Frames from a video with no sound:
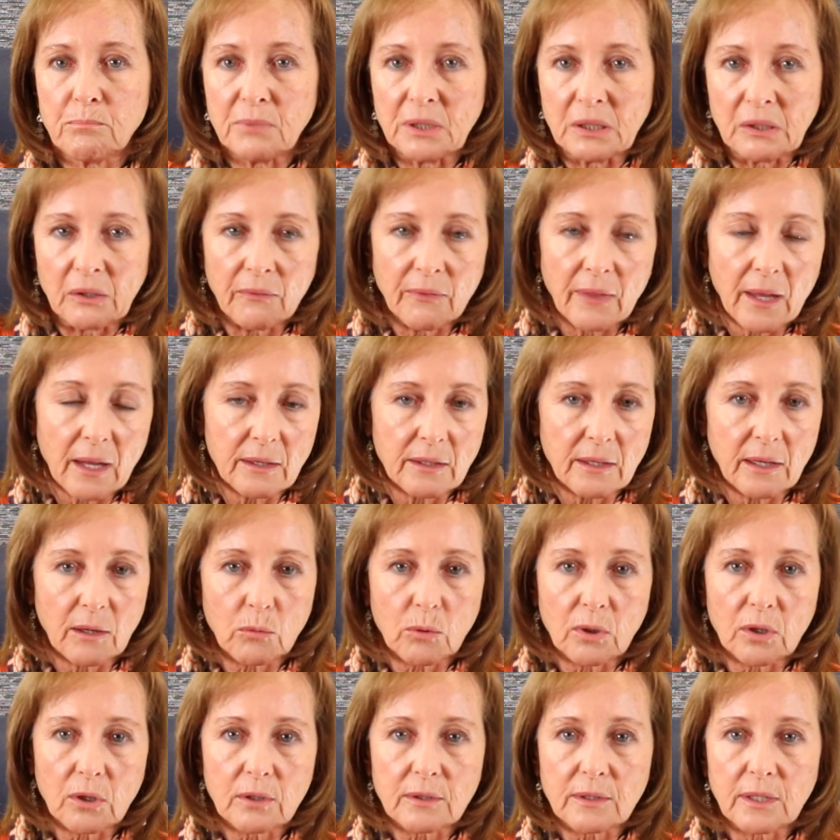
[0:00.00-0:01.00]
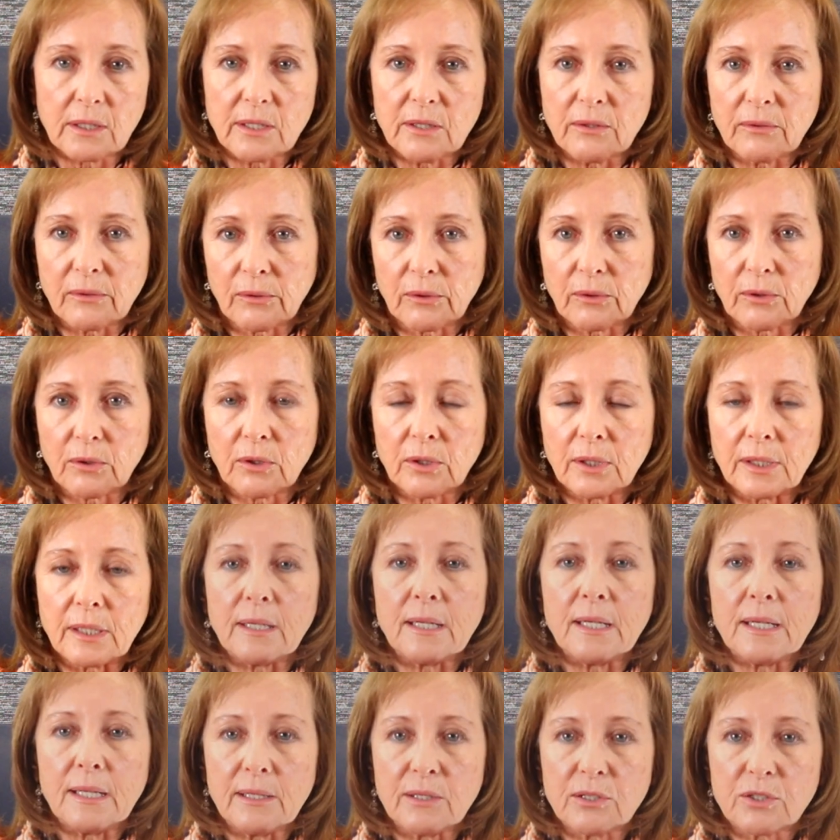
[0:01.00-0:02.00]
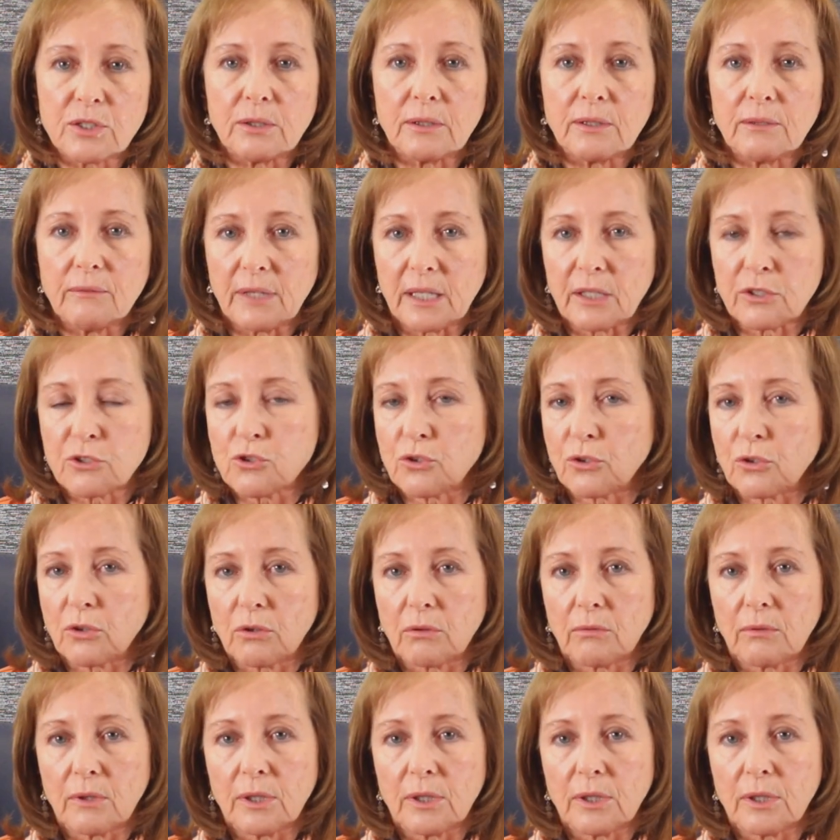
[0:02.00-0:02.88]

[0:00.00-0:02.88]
to build that network that you're going to need to advance your